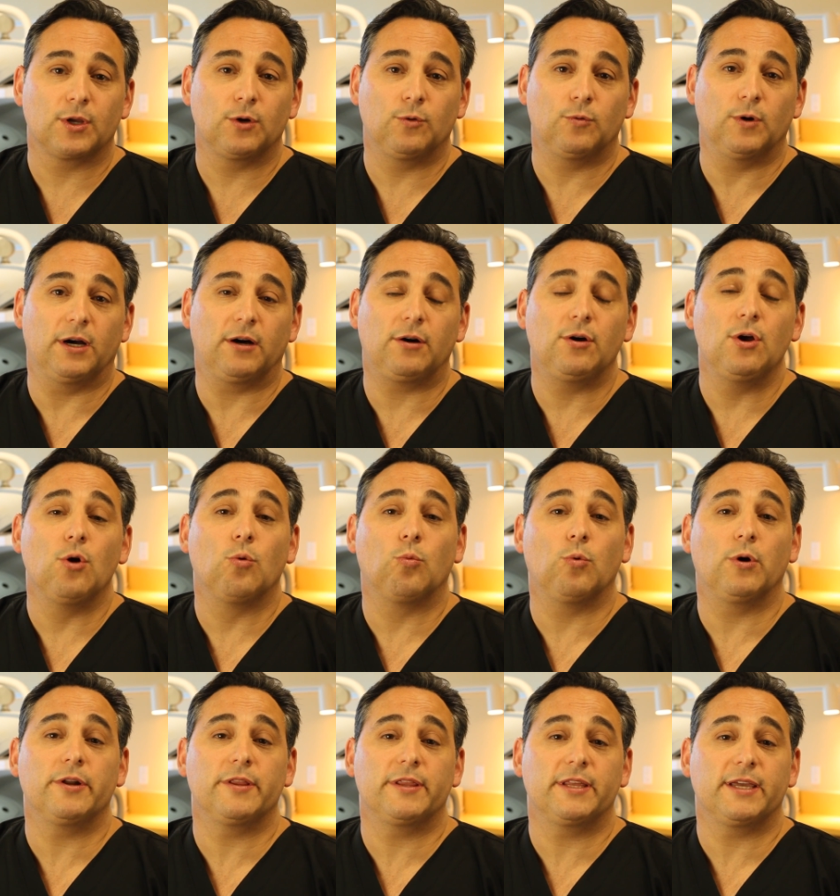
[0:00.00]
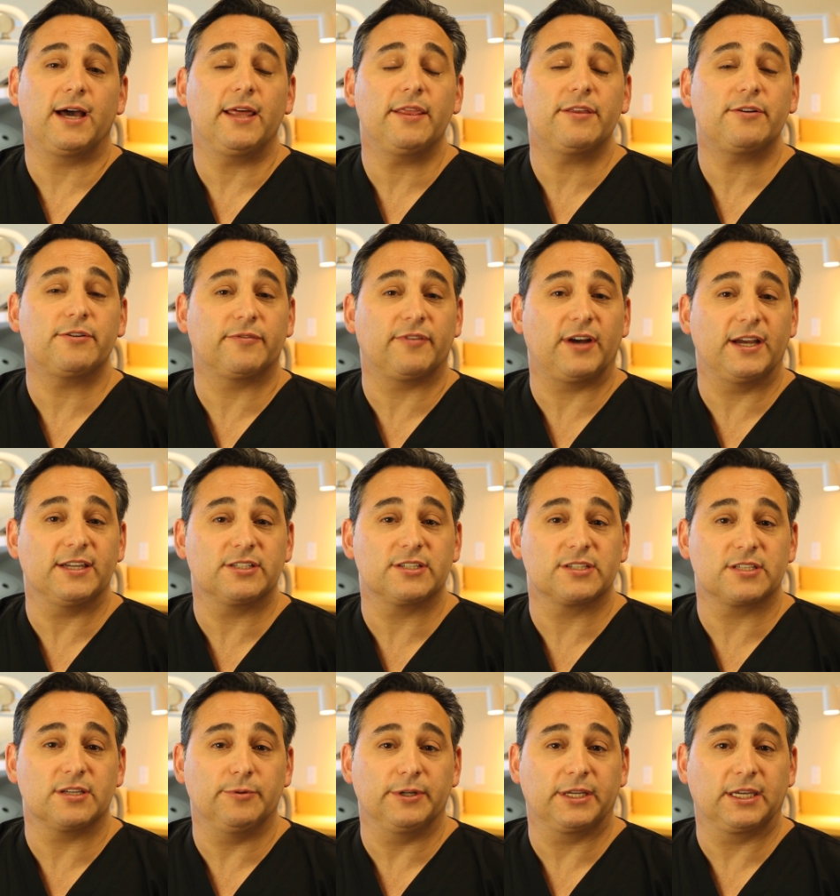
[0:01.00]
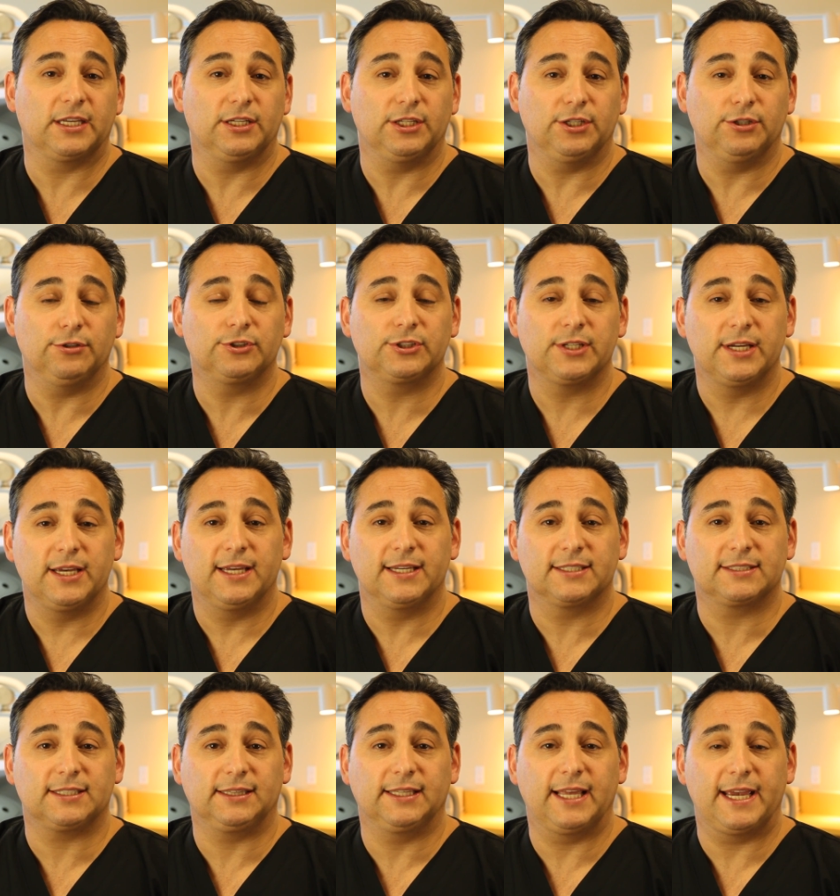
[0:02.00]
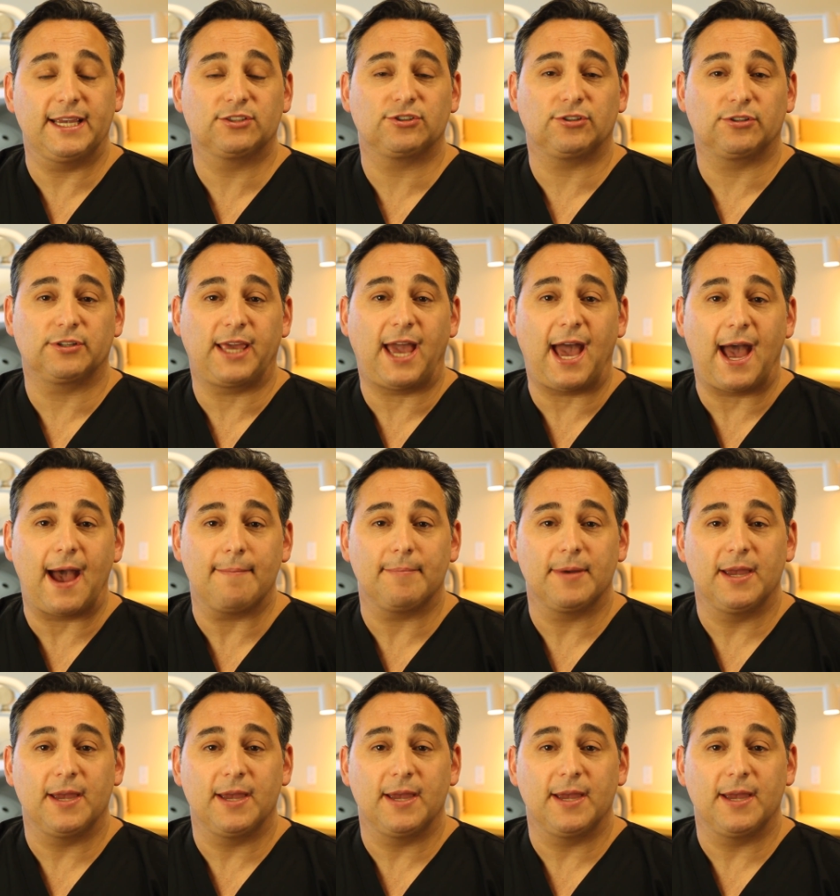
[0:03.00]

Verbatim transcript: Well, one of the other devices that we can use is a laser cap.